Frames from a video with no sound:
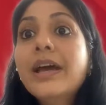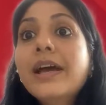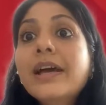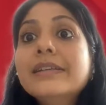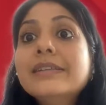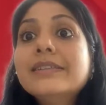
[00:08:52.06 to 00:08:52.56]

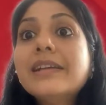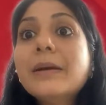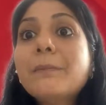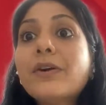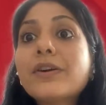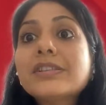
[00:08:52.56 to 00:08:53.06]
is
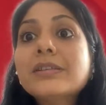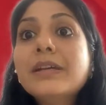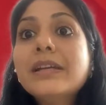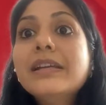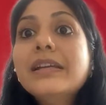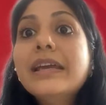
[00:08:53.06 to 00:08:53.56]

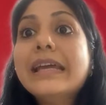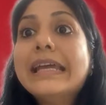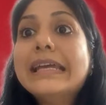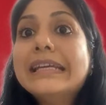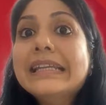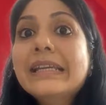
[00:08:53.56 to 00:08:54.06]
approximately
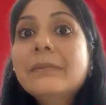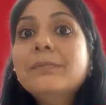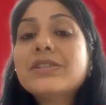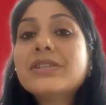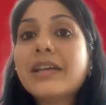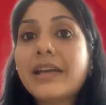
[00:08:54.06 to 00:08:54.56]

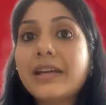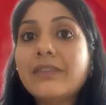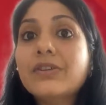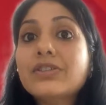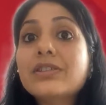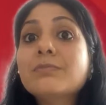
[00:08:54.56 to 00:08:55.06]

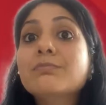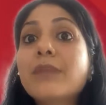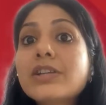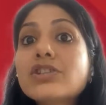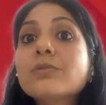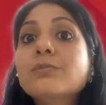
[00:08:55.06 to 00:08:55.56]
18%, which is
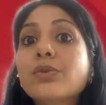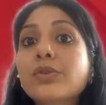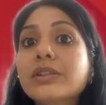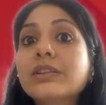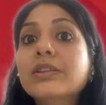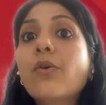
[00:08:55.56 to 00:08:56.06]
much
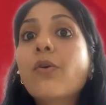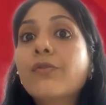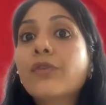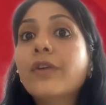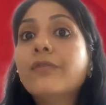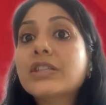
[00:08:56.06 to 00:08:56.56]
more than the
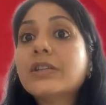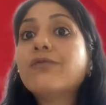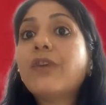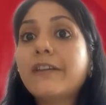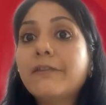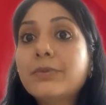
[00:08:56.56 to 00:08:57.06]
overall, which is
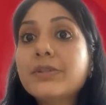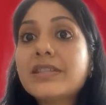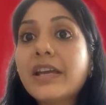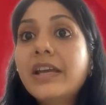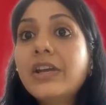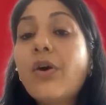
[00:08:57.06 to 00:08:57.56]

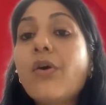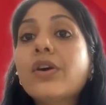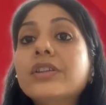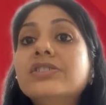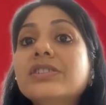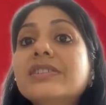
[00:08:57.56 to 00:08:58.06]
5%,
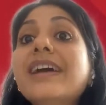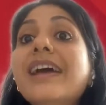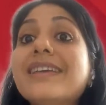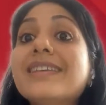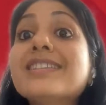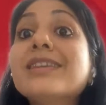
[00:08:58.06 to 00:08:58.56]
or just the
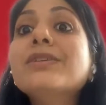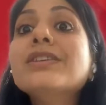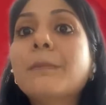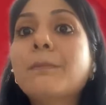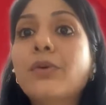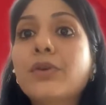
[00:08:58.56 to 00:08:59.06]
SME
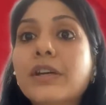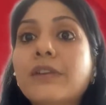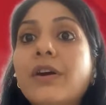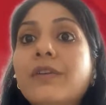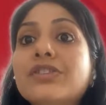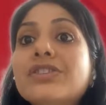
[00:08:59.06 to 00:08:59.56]
supported
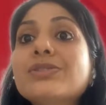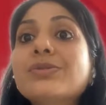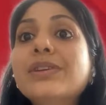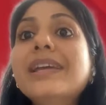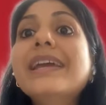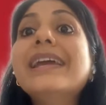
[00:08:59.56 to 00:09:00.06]
one, which is
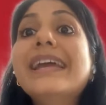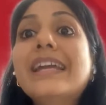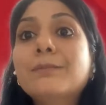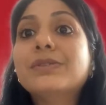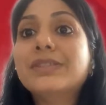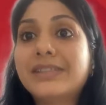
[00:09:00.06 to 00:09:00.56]
only
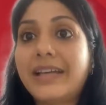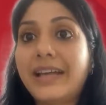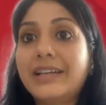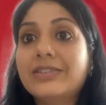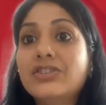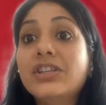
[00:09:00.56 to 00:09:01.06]

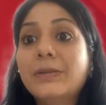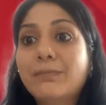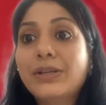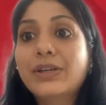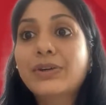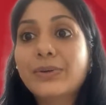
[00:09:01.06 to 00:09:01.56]
8%
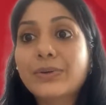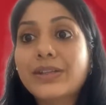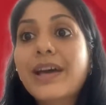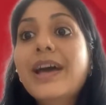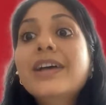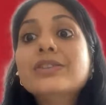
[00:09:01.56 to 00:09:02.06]
GDP growth.
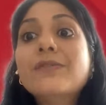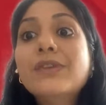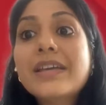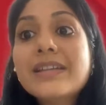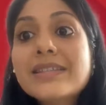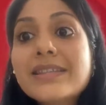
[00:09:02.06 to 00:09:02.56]
So
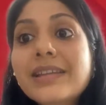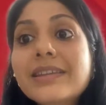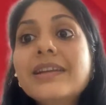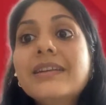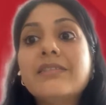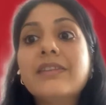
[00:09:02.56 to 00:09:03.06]
we can see
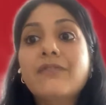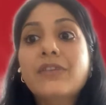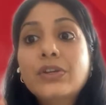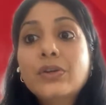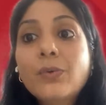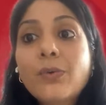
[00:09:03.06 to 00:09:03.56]
that
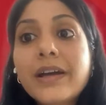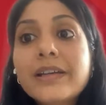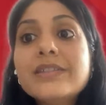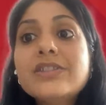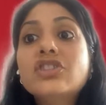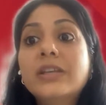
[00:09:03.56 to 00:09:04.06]
revenue
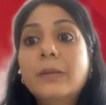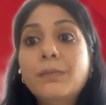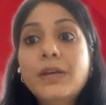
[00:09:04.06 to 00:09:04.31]
wise, GDP